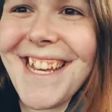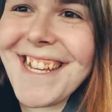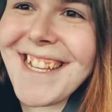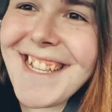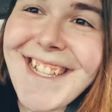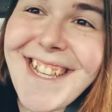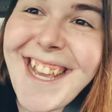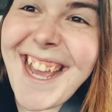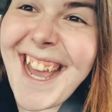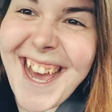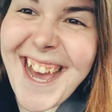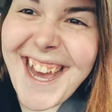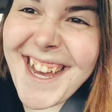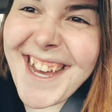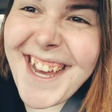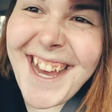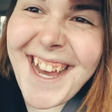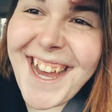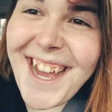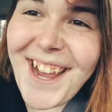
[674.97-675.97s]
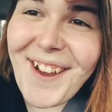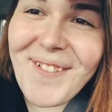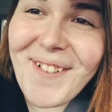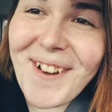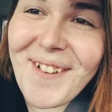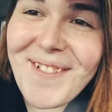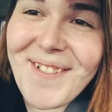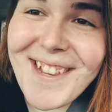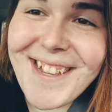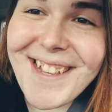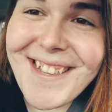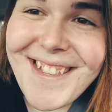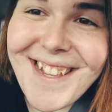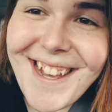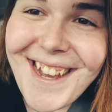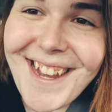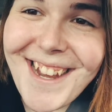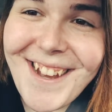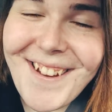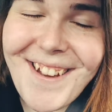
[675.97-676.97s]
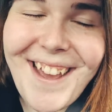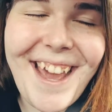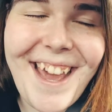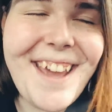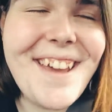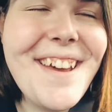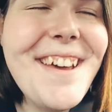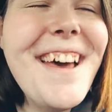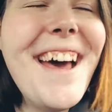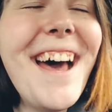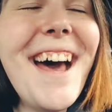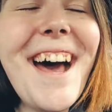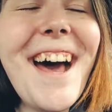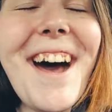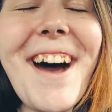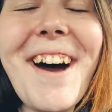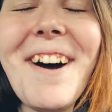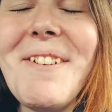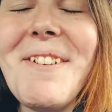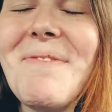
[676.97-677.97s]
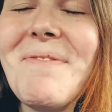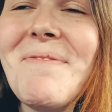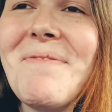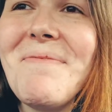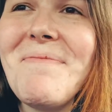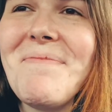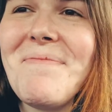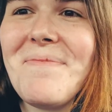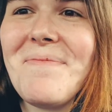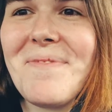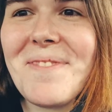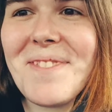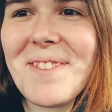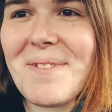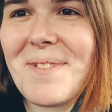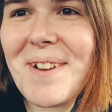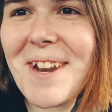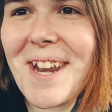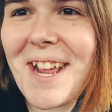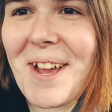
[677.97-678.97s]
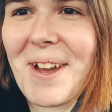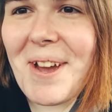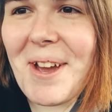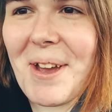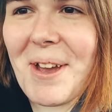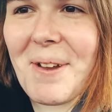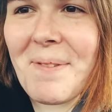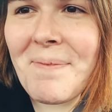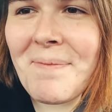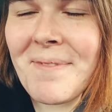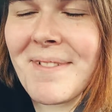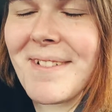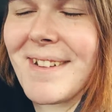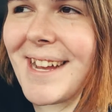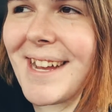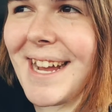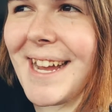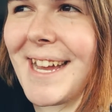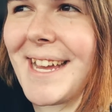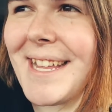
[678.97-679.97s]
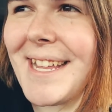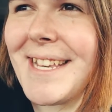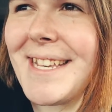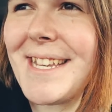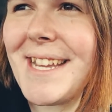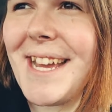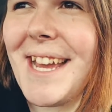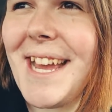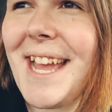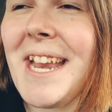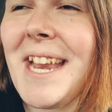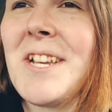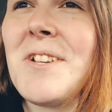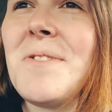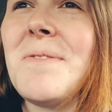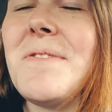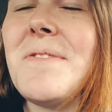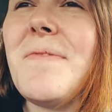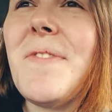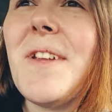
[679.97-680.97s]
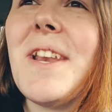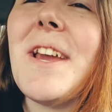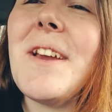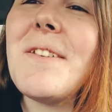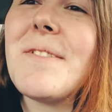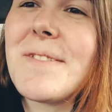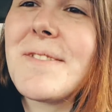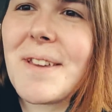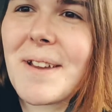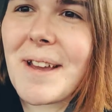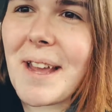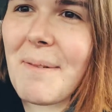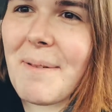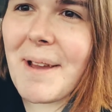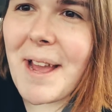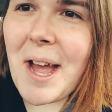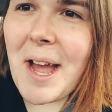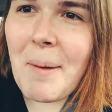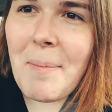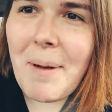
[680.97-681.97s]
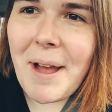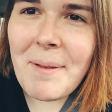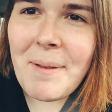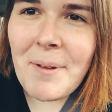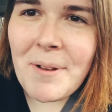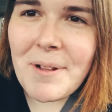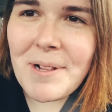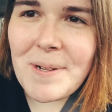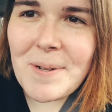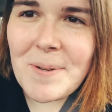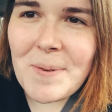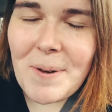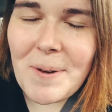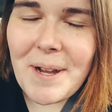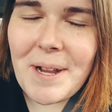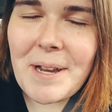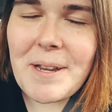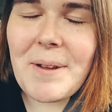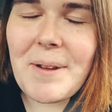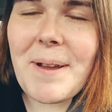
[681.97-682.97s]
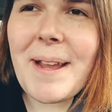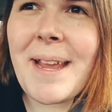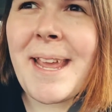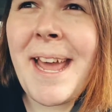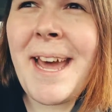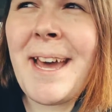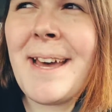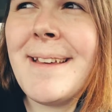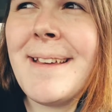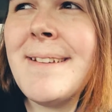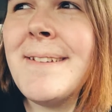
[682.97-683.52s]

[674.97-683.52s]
So yeah, I'm just like, okay. So we're gonna go home, and in terms of videos that are coming up, I'm not sure what I'm doing yet.